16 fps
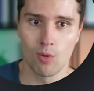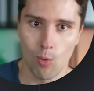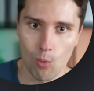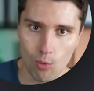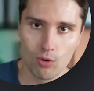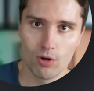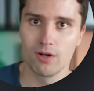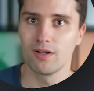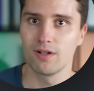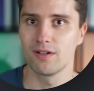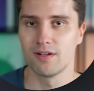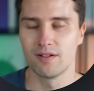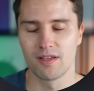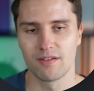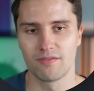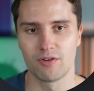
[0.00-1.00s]
Or
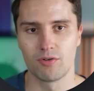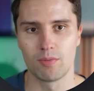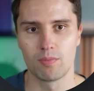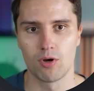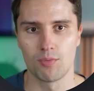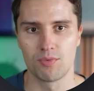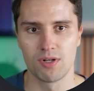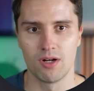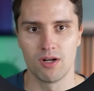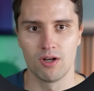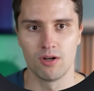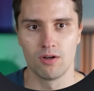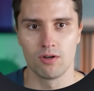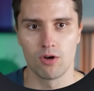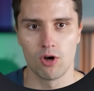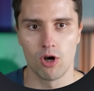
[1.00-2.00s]
another very
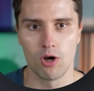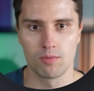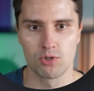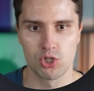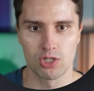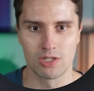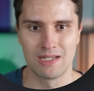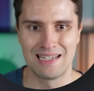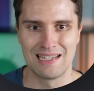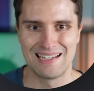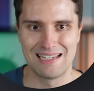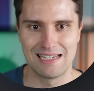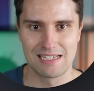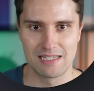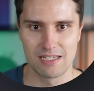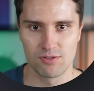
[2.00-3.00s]
popular option
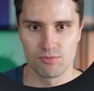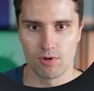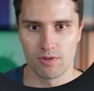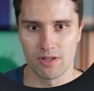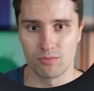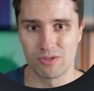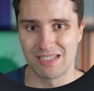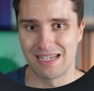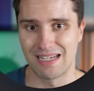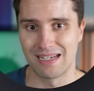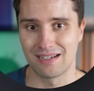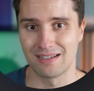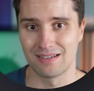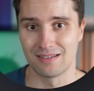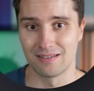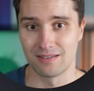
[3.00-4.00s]
is this one that we take
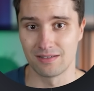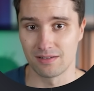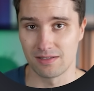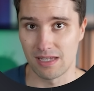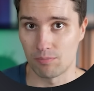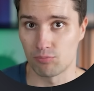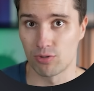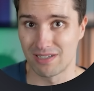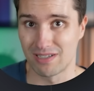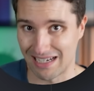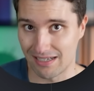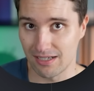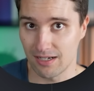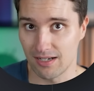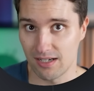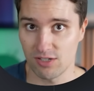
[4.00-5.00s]
a separate
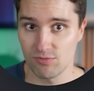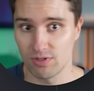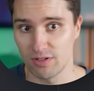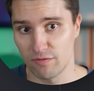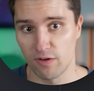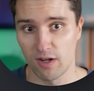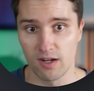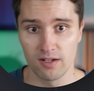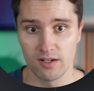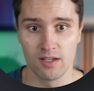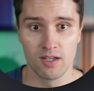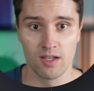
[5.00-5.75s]
data class we define,